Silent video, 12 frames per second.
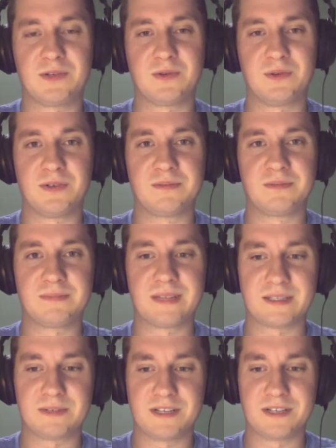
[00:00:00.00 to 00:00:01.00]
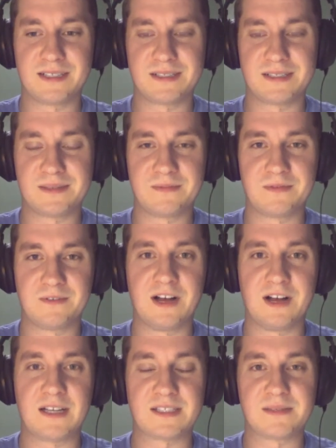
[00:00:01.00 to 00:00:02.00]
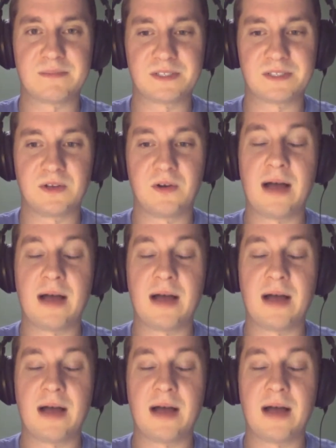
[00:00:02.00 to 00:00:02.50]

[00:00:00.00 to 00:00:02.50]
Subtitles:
cool. That's pretty awesome. Well, awesome. So